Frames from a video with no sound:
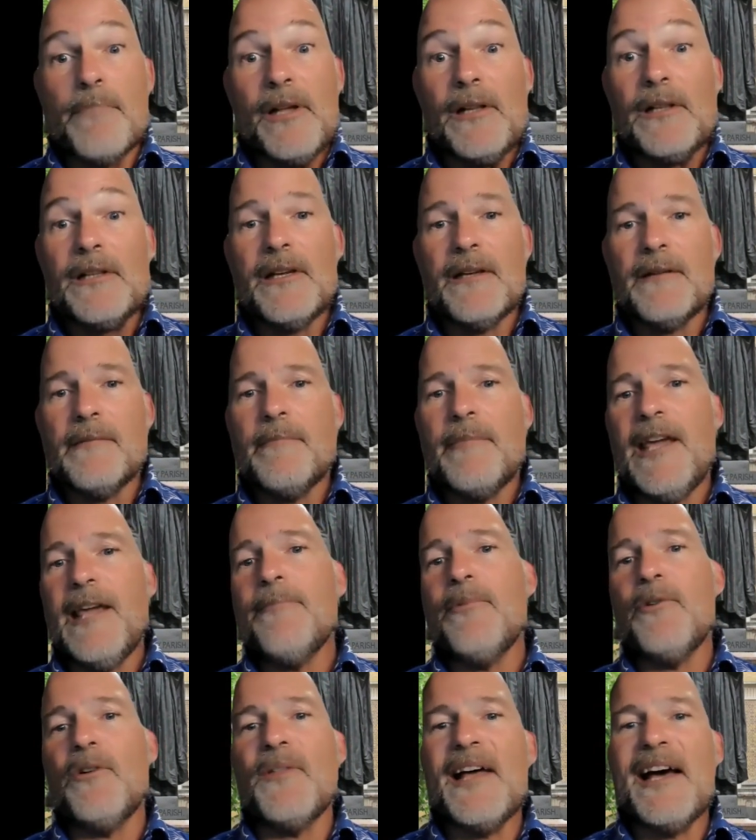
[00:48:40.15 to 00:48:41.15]
billion
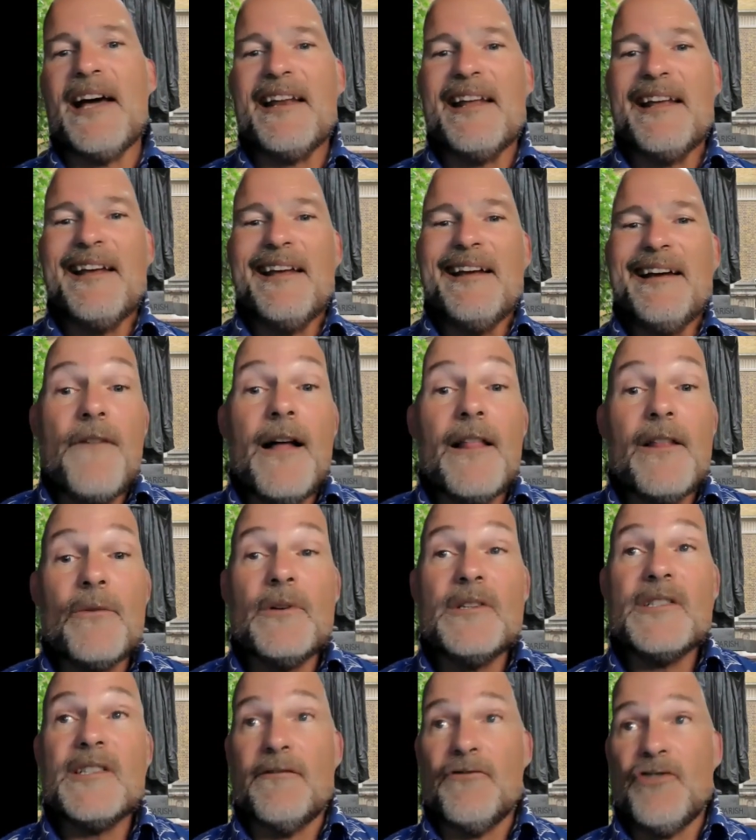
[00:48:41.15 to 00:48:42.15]
people that are
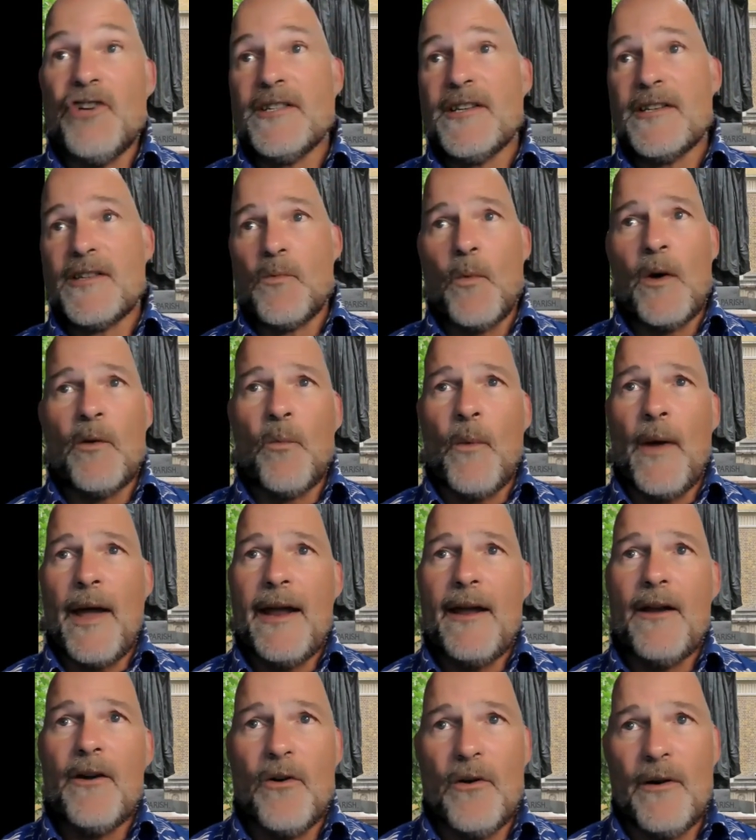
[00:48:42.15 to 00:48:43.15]
followers of Jesus one
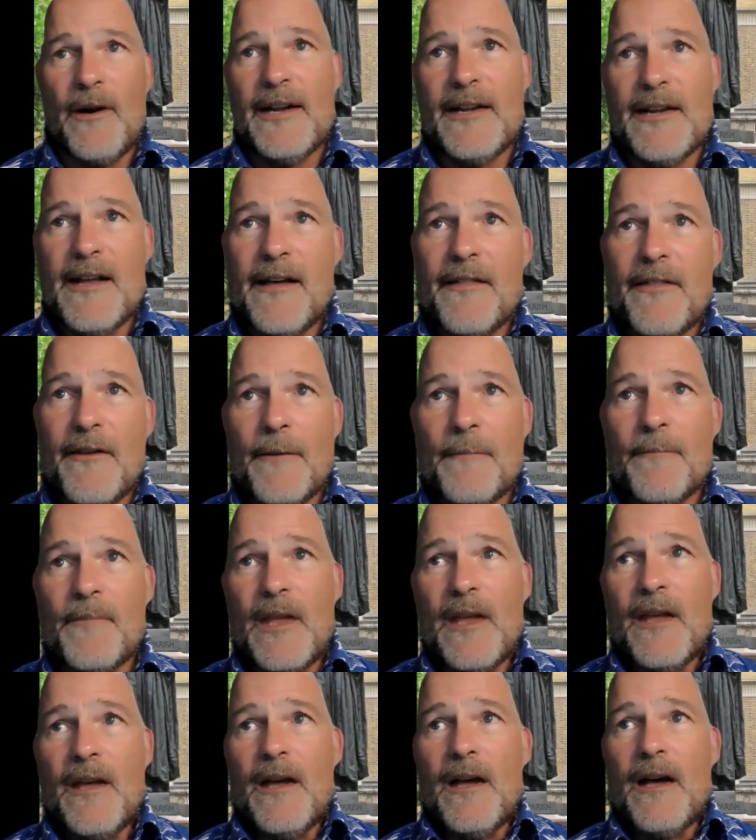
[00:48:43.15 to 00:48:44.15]
way or another.